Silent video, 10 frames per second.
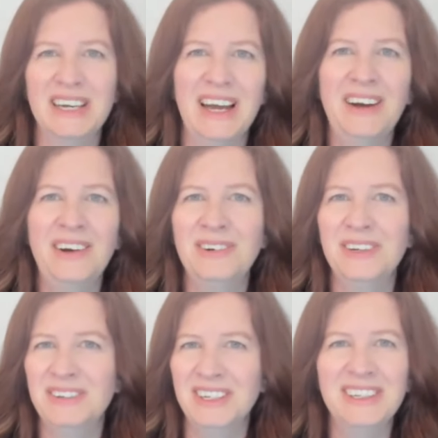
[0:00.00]
to how
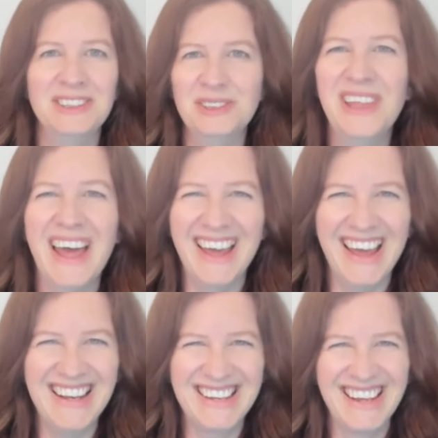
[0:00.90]
you didn't do
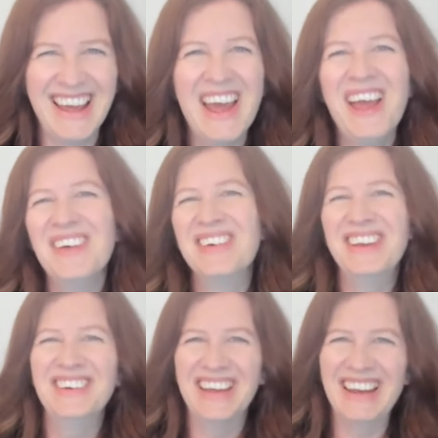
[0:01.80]
that when
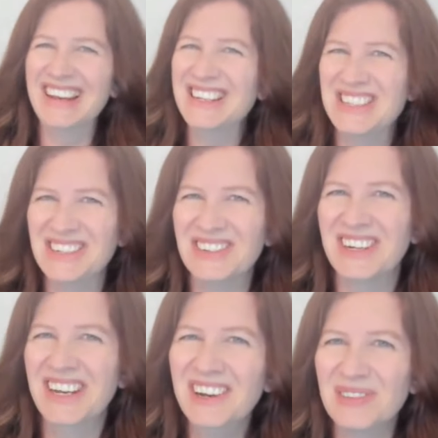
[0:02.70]
you get into
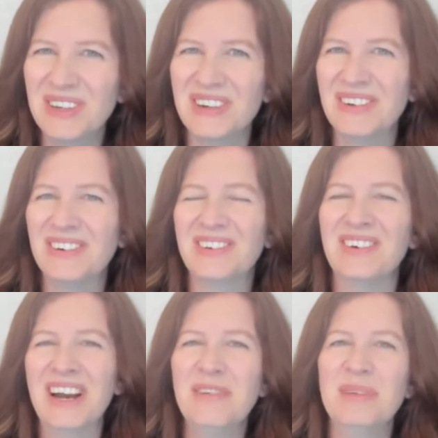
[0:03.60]
an interview,
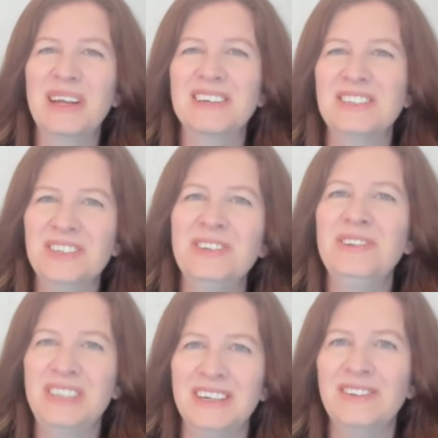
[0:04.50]
right? Because
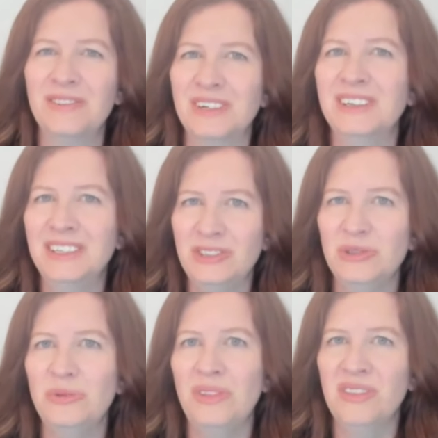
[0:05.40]
you didn't really
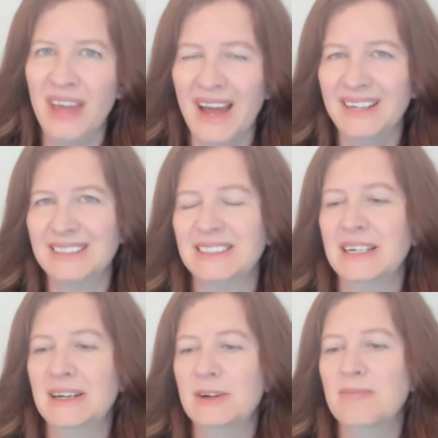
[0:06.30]
do that.
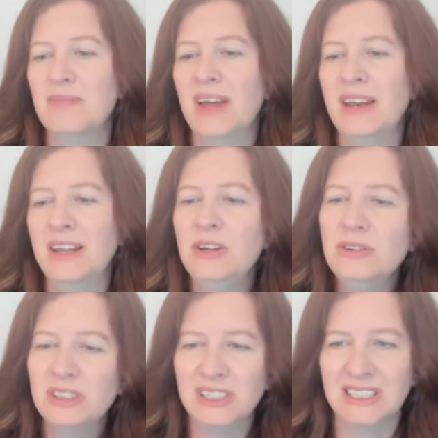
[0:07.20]
And it
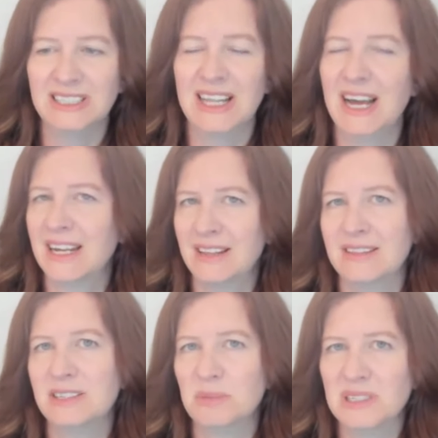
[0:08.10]
usually is lacking
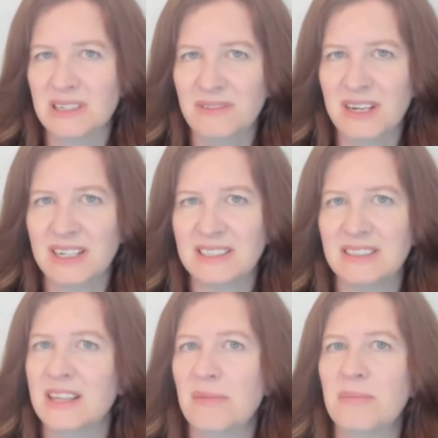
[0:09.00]
the specifics
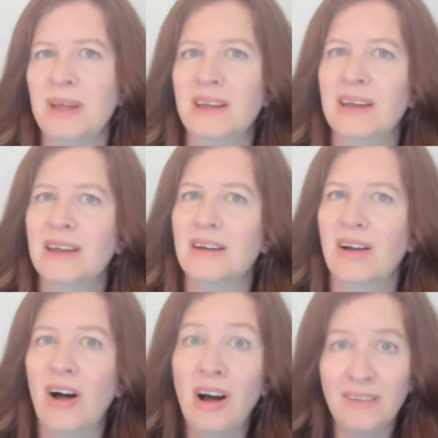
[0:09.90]
that make it
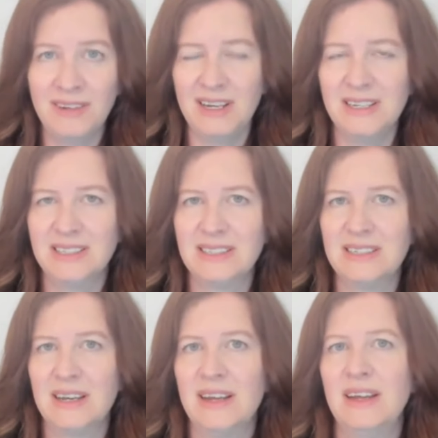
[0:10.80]

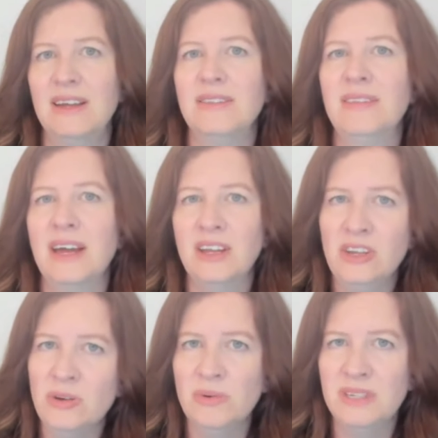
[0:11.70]
obvious that
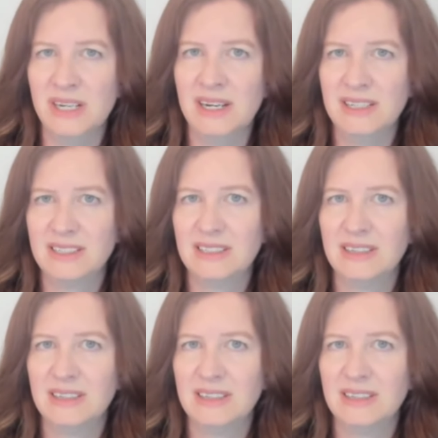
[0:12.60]
you did it.